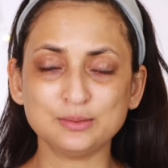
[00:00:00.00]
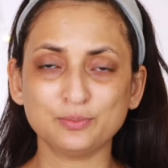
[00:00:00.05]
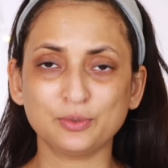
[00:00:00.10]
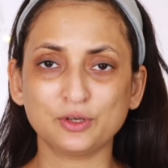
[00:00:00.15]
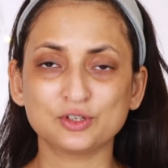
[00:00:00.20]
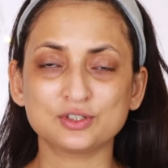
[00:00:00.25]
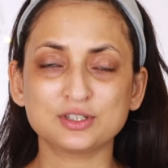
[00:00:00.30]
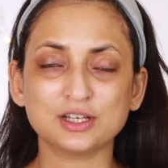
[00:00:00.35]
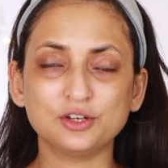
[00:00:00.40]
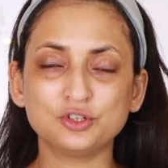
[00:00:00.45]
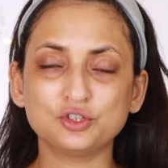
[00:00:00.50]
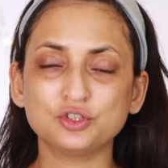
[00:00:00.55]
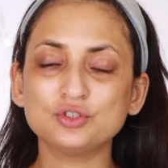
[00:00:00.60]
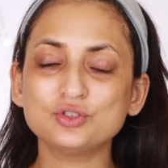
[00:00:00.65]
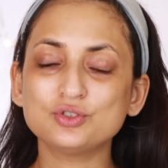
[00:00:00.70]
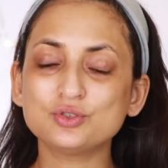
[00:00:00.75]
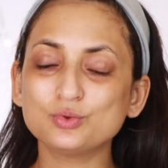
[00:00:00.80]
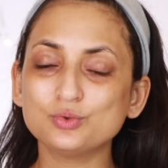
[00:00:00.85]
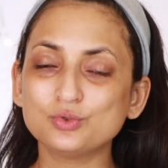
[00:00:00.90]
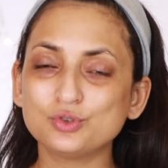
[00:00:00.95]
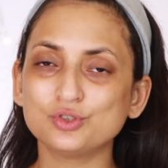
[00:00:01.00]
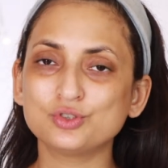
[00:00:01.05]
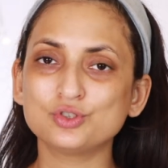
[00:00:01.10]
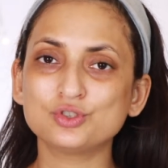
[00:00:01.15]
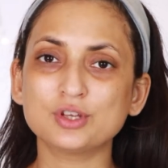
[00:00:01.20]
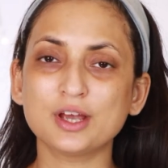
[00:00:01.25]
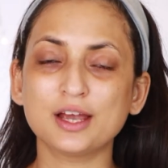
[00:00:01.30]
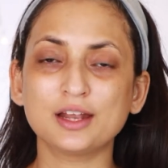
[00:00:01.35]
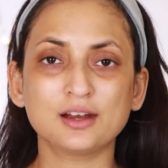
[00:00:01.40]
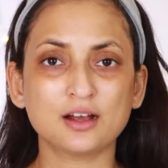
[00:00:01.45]
because it just
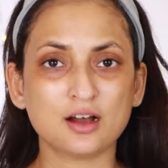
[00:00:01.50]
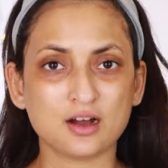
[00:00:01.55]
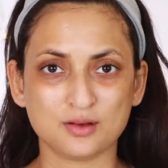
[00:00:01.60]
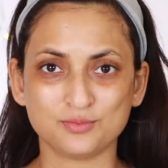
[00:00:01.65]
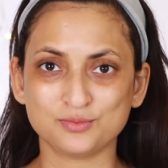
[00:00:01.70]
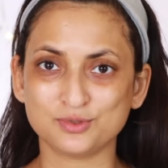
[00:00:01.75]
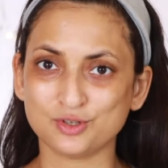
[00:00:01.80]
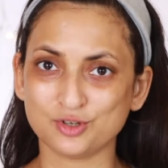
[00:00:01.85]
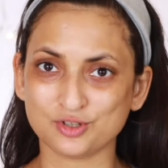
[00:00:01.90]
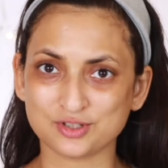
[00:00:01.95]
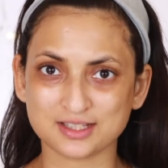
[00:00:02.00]
soothes and calms your